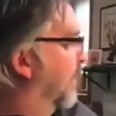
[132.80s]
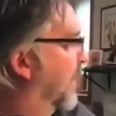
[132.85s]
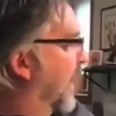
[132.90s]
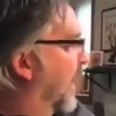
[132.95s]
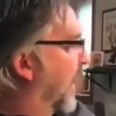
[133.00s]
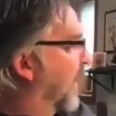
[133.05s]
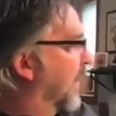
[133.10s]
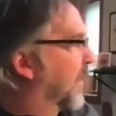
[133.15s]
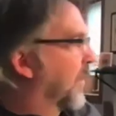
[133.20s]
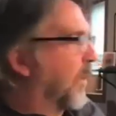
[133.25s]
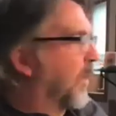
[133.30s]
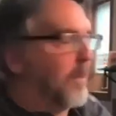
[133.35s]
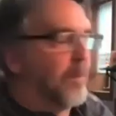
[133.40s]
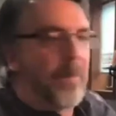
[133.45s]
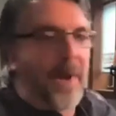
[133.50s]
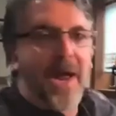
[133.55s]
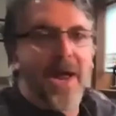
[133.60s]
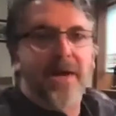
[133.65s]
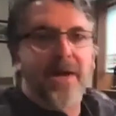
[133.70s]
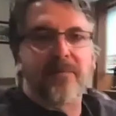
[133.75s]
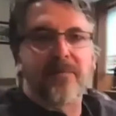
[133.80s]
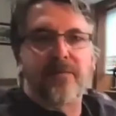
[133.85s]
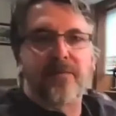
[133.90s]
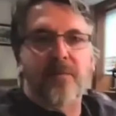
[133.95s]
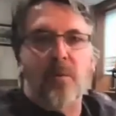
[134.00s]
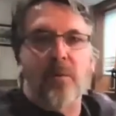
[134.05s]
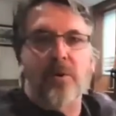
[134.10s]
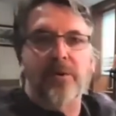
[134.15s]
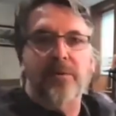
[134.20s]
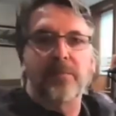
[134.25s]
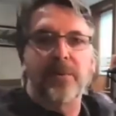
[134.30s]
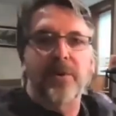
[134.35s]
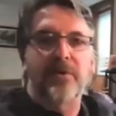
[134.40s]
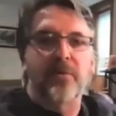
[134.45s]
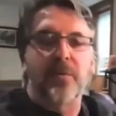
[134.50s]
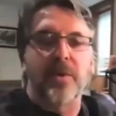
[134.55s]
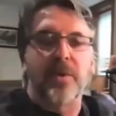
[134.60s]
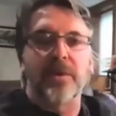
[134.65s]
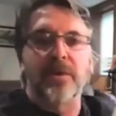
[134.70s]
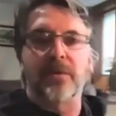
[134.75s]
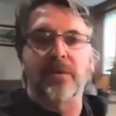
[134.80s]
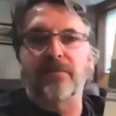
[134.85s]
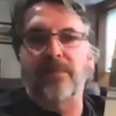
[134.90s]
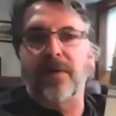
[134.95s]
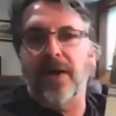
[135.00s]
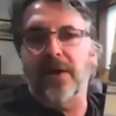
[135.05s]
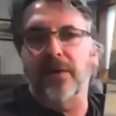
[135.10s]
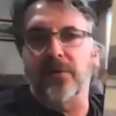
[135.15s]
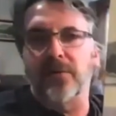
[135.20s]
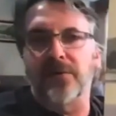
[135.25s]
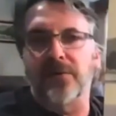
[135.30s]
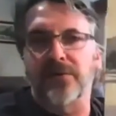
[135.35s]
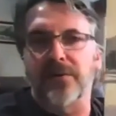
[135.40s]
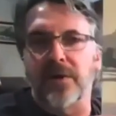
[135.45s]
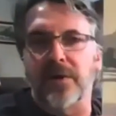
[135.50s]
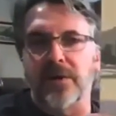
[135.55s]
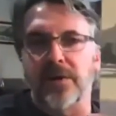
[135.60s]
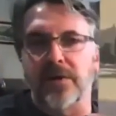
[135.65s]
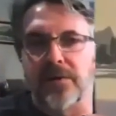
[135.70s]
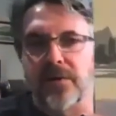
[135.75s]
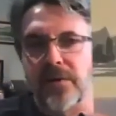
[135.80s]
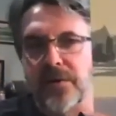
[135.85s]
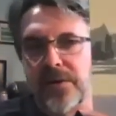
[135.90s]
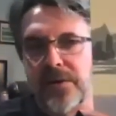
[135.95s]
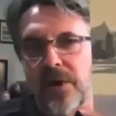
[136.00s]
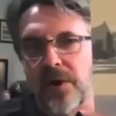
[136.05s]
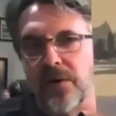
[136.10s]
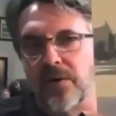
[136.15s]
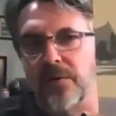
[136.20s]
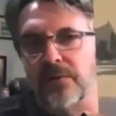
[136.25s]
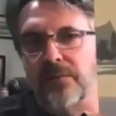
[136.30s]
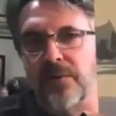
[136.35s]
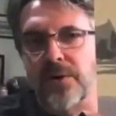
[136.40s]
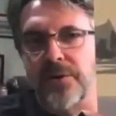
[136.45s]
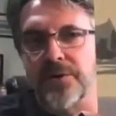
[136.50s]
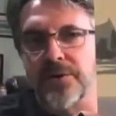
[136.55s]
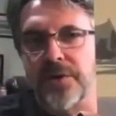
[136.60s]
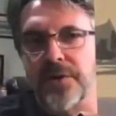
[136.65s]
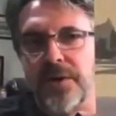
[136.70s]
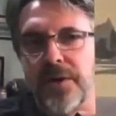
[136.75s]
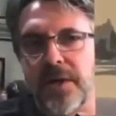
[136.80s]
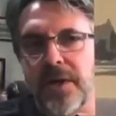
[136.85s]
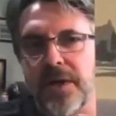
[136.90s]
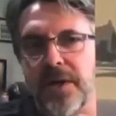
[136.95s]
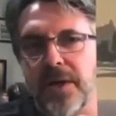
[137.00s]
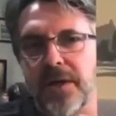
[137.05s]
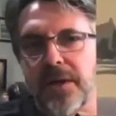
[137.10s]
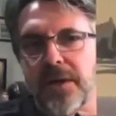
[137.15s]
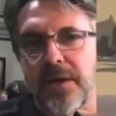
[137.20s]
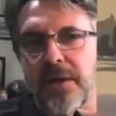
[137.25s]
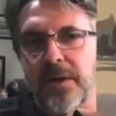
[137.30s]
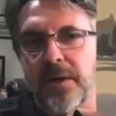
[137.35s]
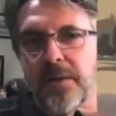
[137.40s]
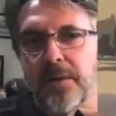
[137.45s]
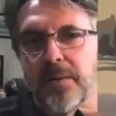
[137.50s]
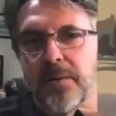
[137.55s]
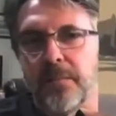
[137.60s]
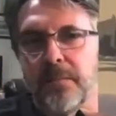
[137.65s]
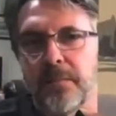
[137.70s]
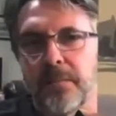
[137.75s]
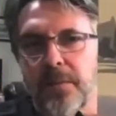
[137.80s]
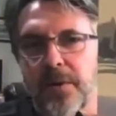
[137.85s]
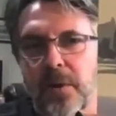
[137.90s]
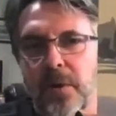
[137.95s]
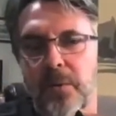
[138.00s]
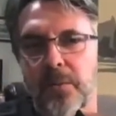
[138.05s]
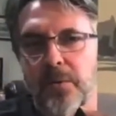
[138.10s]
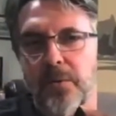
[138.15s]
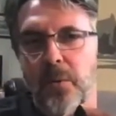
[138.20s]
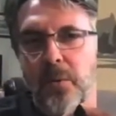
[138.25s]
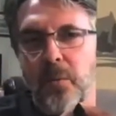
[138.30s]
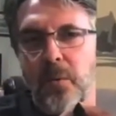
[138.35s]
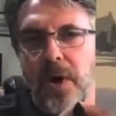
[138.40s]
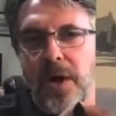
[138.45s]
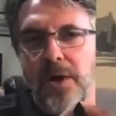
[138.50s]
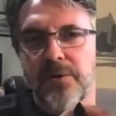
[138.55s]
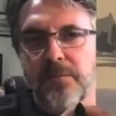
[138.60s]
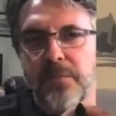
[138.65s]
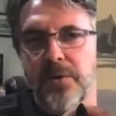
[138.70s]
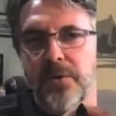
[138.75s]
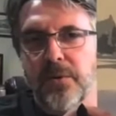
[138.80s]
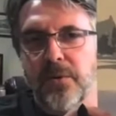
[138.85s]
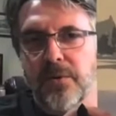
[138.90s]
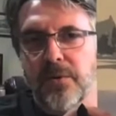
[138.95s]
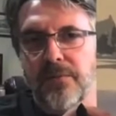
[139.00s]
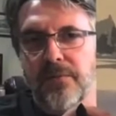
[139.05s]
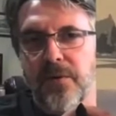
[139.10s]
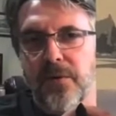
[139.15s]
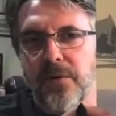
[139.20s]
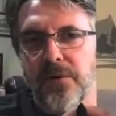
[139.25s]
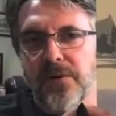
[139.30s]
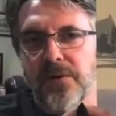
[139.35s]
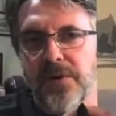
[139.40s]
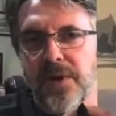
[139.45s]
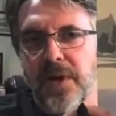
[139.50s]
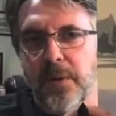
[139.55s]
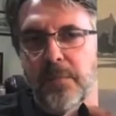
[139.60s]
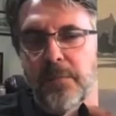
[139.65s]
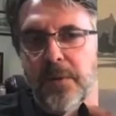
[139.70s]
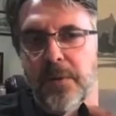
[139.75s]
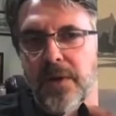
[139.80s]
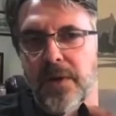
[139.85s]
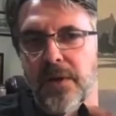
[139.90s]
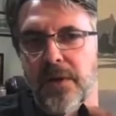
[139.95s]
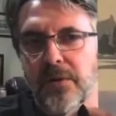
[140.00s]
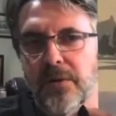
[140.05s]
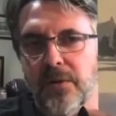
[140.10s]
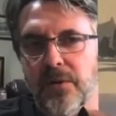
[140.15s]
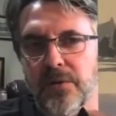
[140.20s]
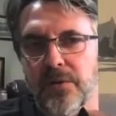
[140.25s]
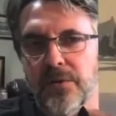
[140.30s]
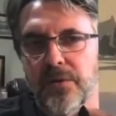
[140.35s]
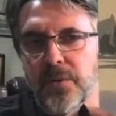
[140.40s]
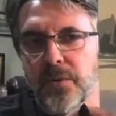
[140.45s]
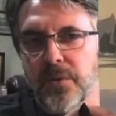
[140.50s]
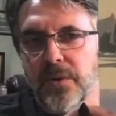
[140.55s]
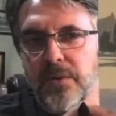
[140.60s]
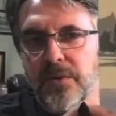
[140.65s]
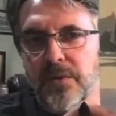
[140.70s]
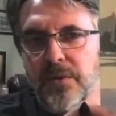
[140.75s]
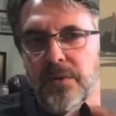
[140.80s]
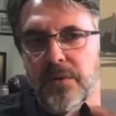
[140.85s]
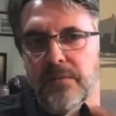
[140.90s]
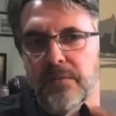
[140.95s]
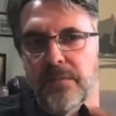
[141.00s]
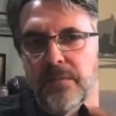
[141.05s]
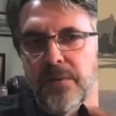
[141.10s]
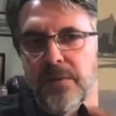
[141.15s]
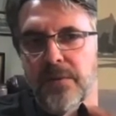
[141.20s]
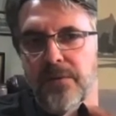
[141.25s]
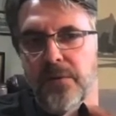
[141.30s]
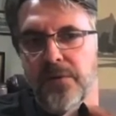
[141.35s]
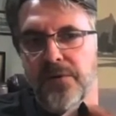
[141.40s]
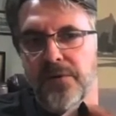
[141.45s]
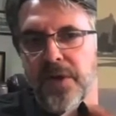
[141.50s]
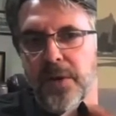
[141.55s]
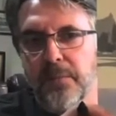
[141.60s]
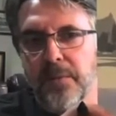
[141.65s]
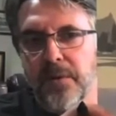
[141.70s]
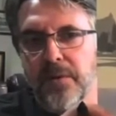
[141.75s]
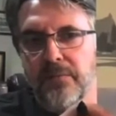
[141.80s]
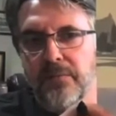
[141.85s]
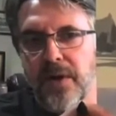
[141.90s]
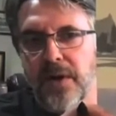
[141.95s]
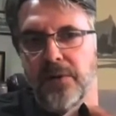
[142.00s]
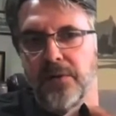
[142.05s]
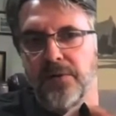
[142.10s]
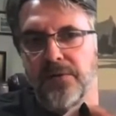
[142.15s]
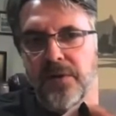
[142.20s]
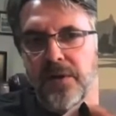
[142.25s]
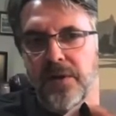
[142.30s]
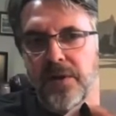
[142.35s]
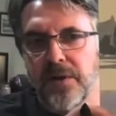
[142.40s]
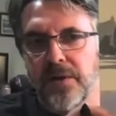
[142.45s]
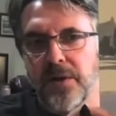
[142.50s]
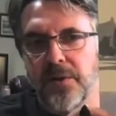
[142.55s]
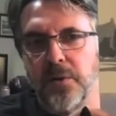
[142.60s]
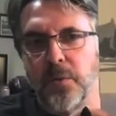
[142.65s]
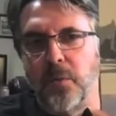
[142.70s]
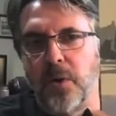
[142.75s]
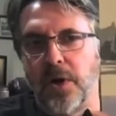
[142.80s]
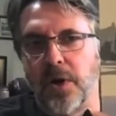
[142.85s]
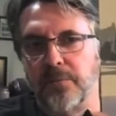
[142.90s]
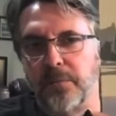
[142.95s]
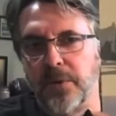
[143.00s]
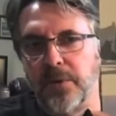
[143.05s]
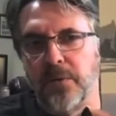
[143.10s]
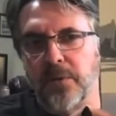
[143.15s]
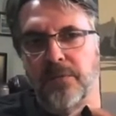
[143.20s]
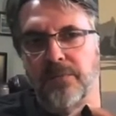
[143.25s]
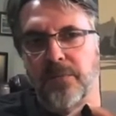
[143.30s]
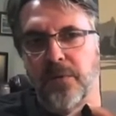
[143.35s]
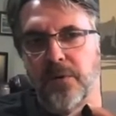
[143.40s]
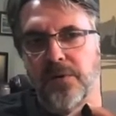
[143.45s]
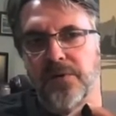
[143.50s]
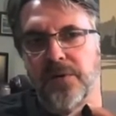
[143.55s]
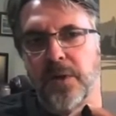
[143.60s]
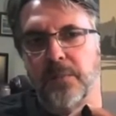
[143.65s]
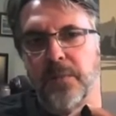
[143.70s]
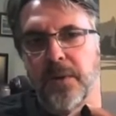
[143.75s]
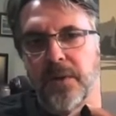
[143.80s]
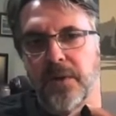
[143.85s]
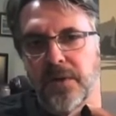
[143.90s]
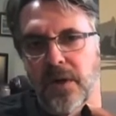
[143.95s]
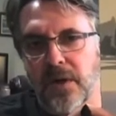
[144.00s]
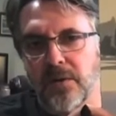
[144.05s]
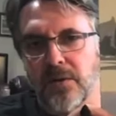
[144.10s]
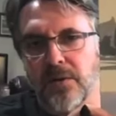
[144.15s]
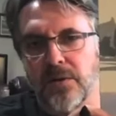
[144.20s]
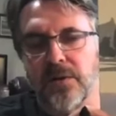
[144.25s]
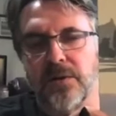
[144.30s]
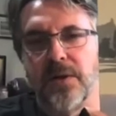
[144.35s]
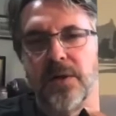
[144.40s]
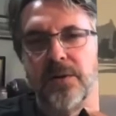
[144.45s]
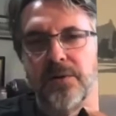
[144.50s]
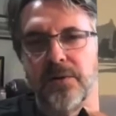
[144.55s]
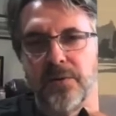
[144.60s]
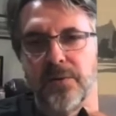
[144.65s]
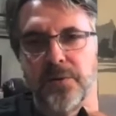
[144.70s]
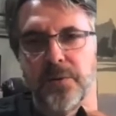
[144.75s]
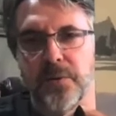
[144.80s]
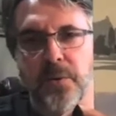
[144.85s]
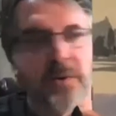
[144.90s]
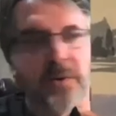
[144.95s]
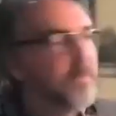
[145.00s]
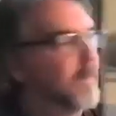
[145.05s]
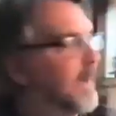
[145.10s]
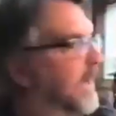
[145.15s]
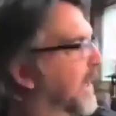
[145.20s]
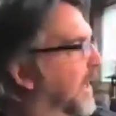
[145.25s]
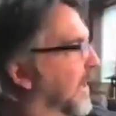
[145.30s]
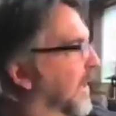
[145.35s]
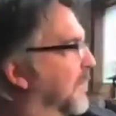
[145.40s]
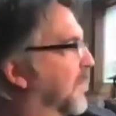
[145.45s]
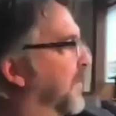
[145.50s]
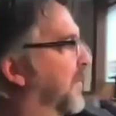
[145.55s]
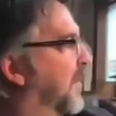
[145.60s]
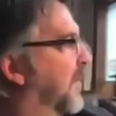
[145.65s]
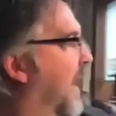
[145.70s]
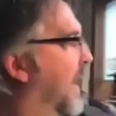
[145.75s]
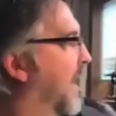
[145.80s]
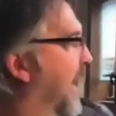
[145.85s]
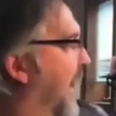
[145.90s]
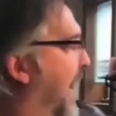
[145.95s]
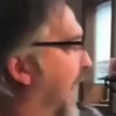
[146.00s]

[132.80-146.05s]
kind of go back and forth between the value study to the color version. You know, you'll watch me do the first step, and then you'll do the first step on the value study, and then you watch me do the first step in color, and then you'll do it. So it's a lot of